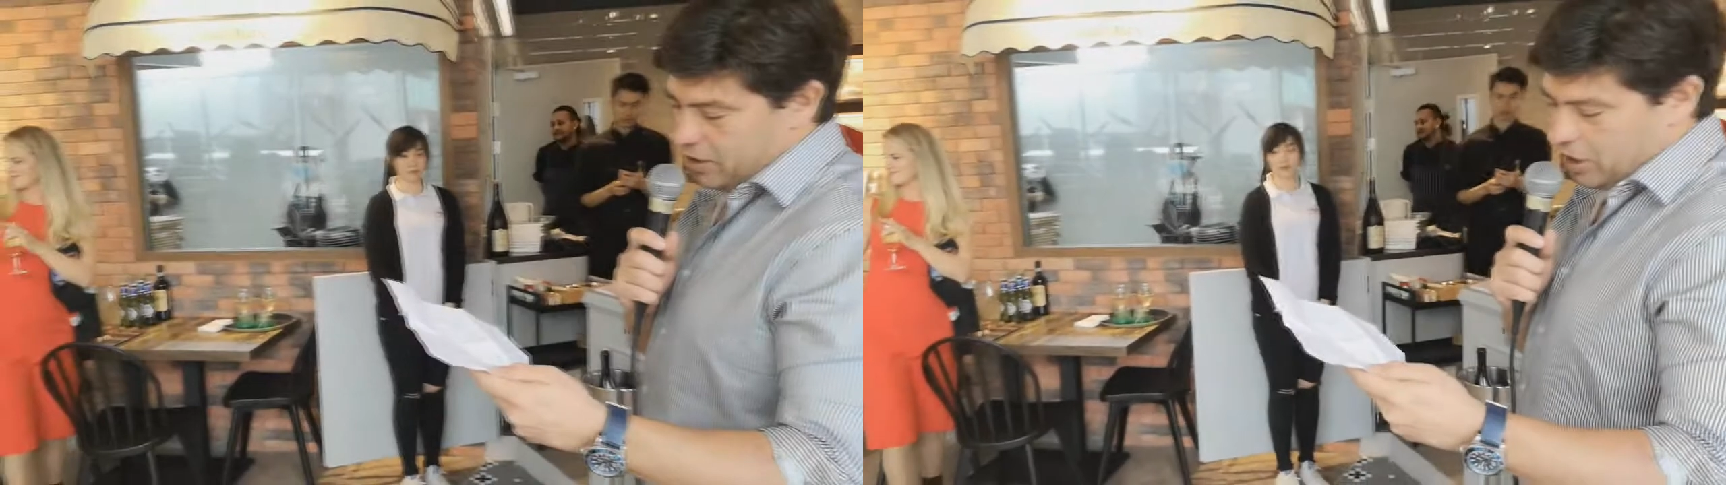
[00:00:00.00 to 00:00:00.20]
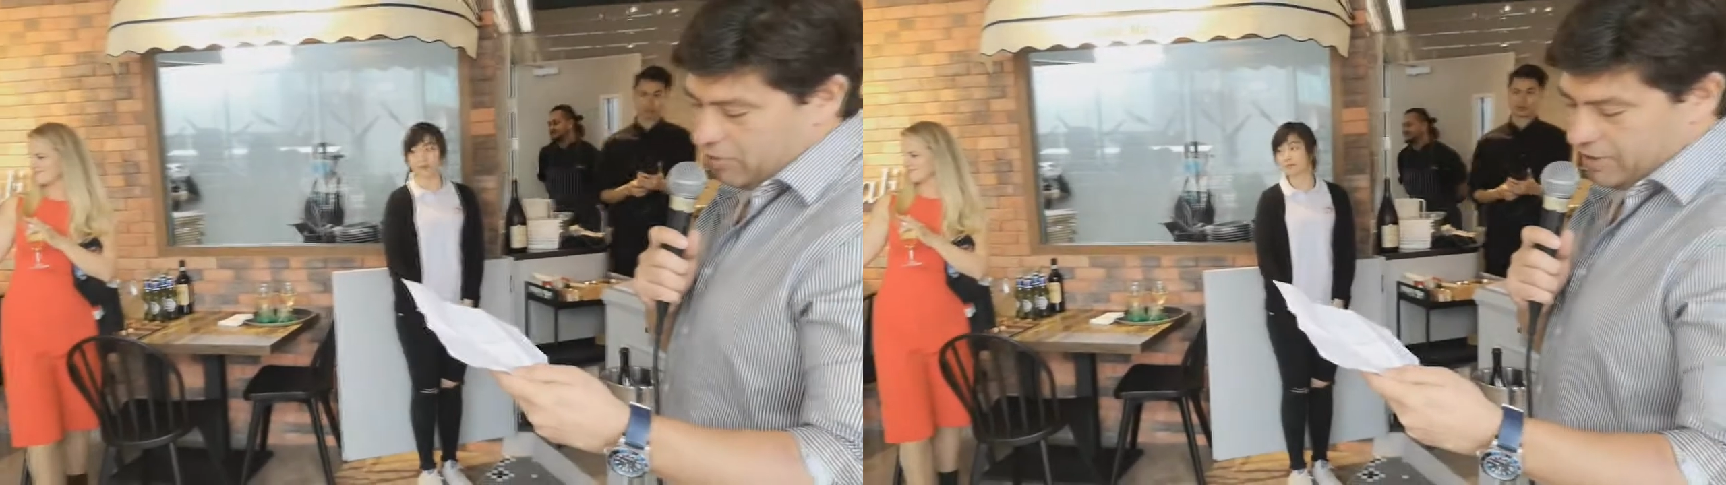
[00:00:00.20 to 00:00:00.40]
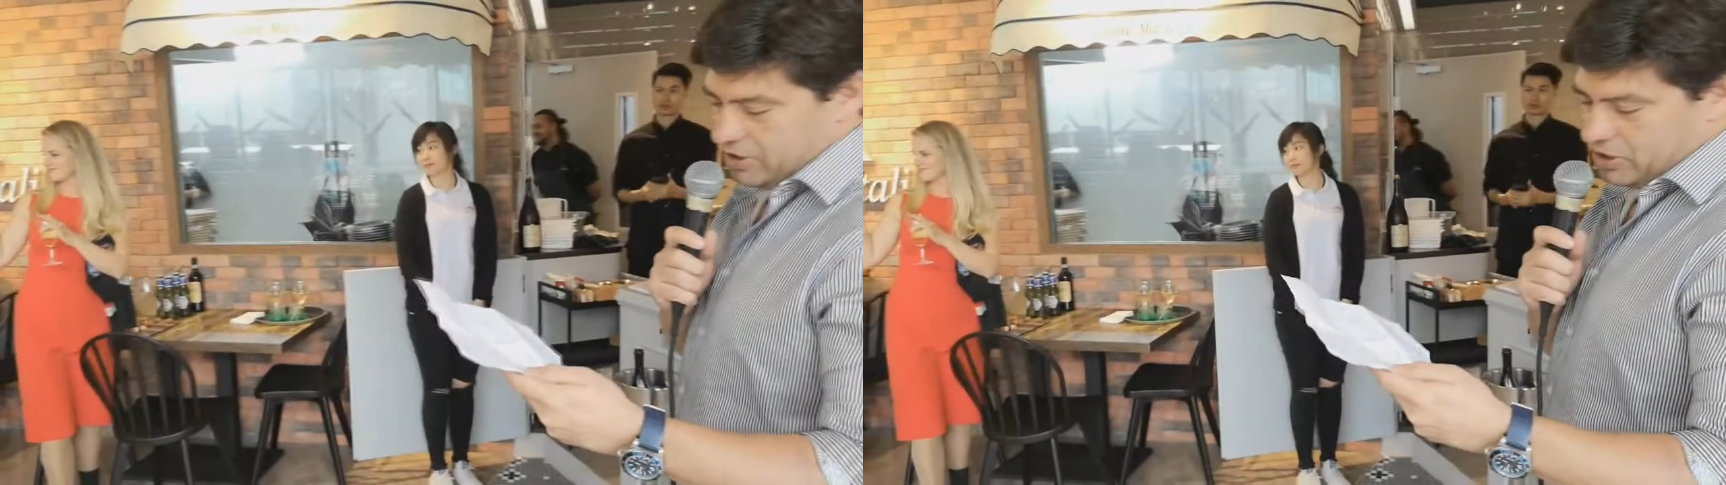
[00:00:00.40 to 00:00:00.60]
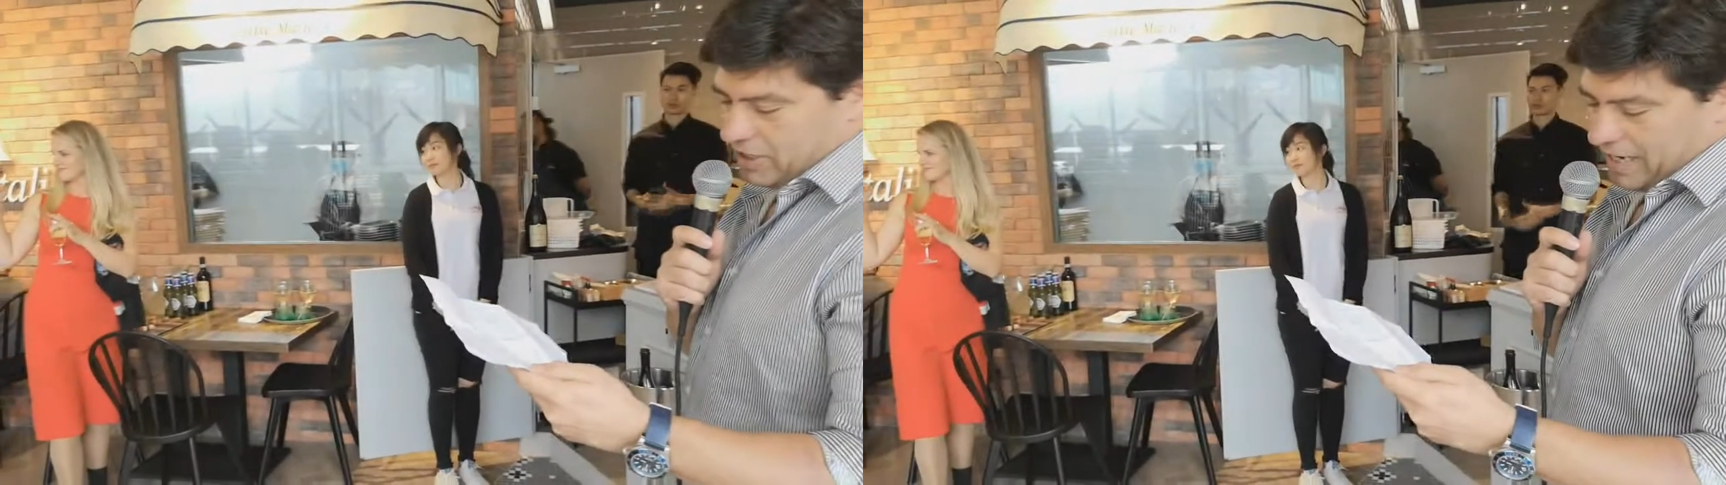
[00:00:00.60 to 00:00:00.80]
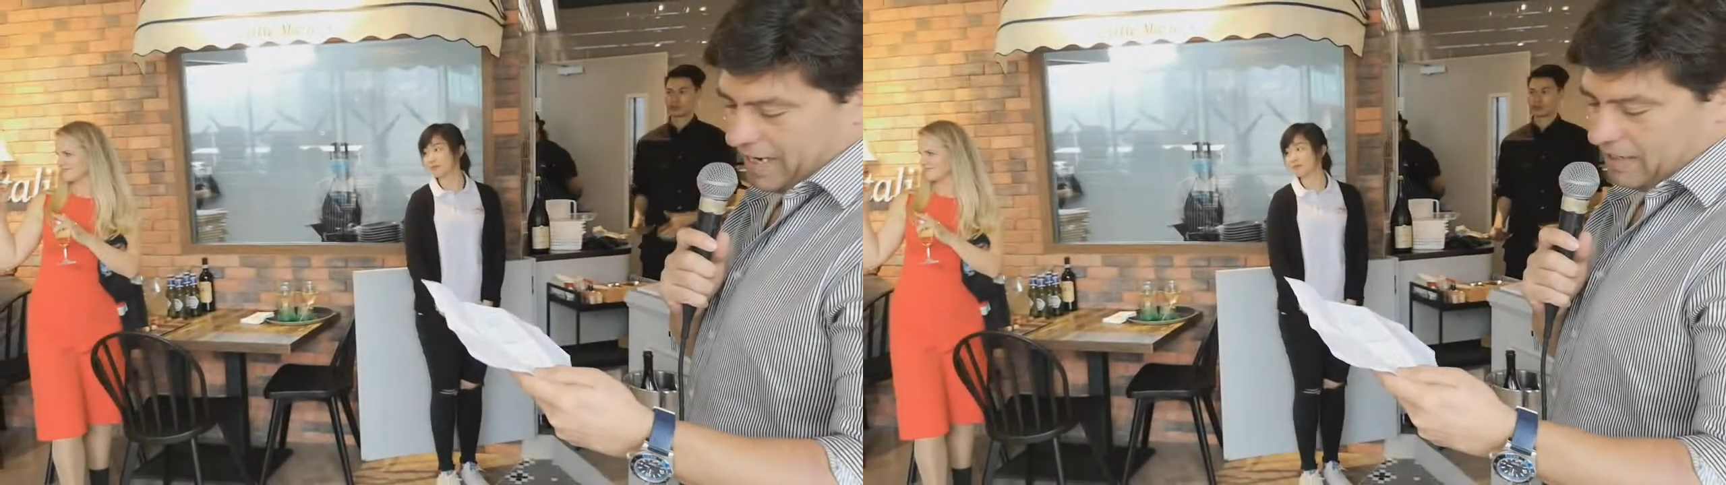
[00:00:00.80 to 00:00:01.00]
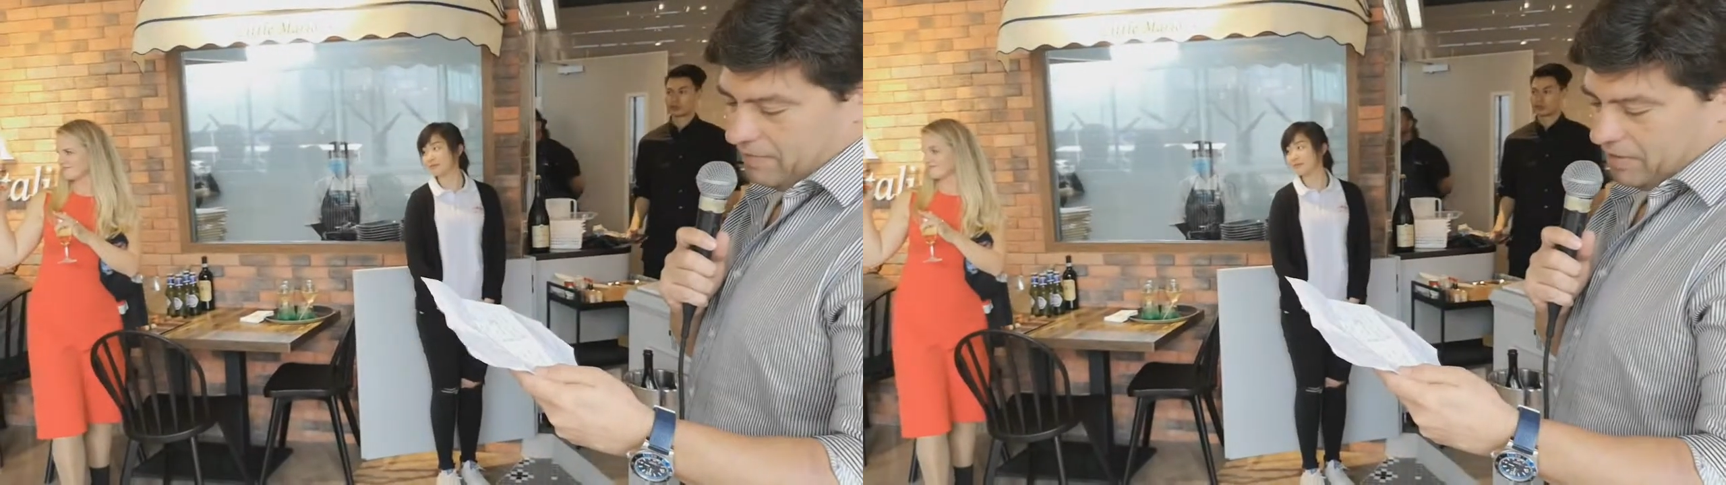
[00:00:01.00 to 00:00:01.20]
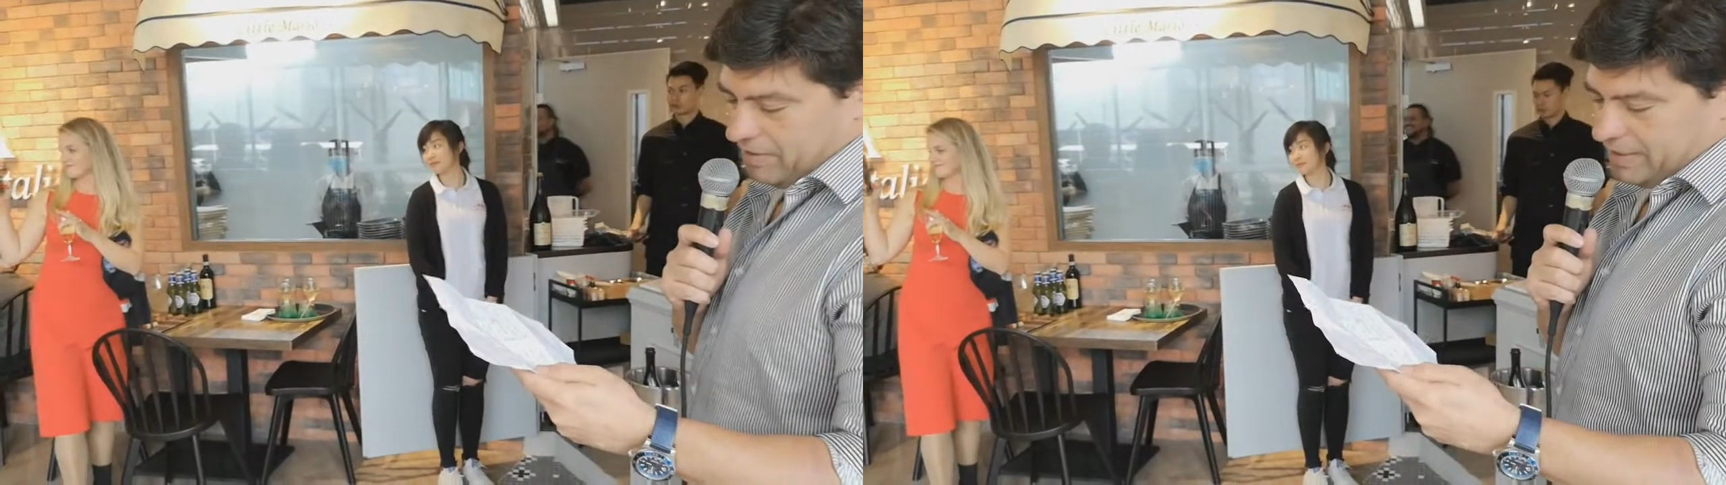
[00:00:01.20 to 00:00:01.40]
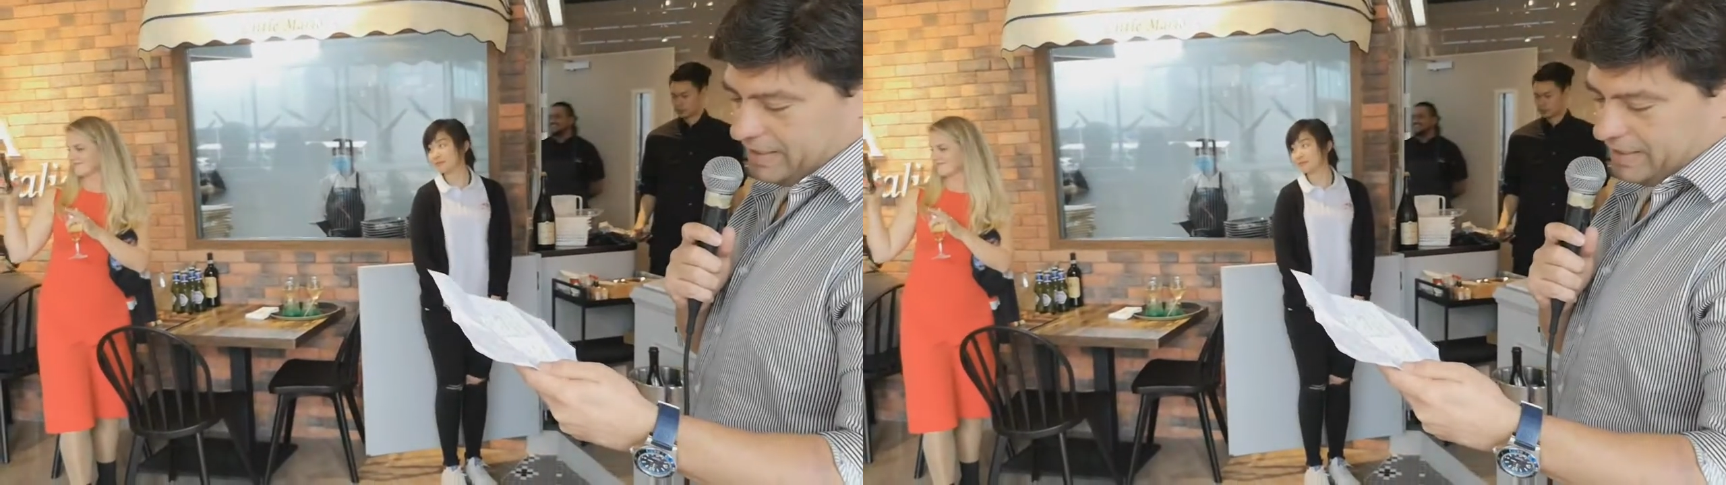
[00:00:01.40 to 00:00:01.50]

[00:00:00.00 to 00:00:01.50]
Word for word: the courage and a very